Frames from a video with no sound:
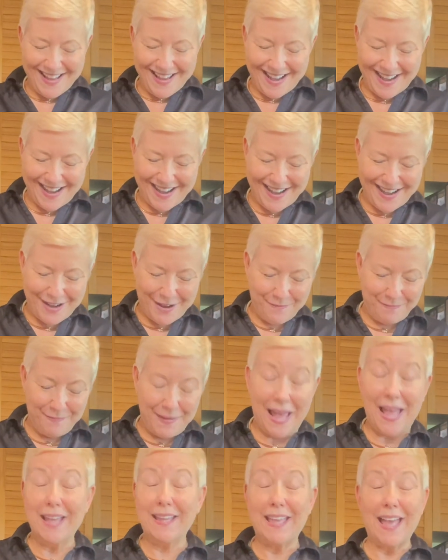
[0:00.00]

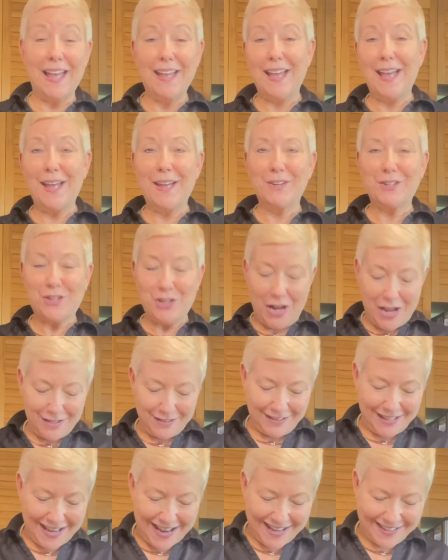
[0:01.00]
AKA a shot
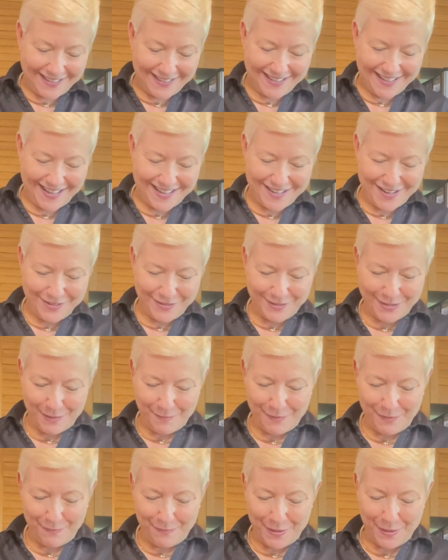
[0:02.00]
glass. I know
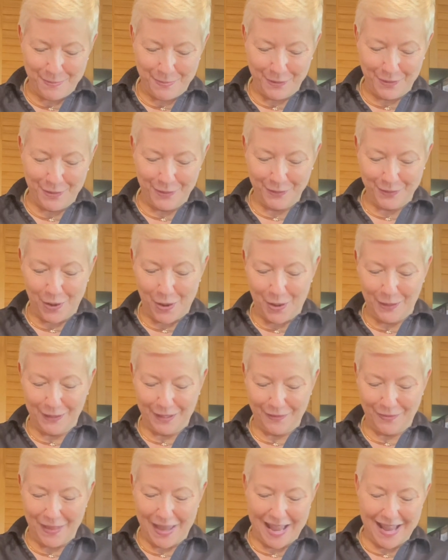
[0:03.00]
some of people will call
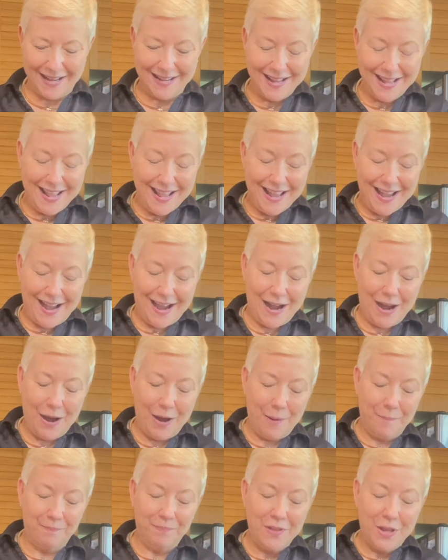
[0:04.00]
it that.
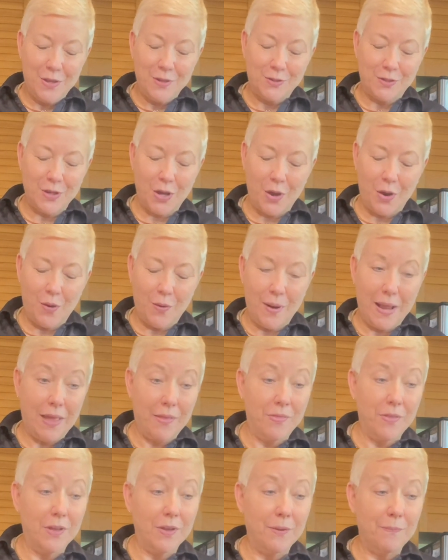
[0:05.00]

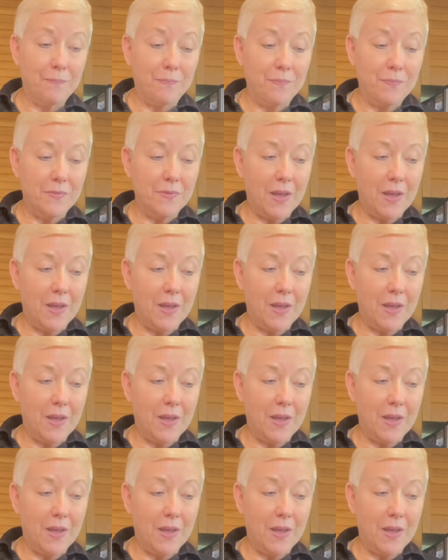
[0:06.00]
And the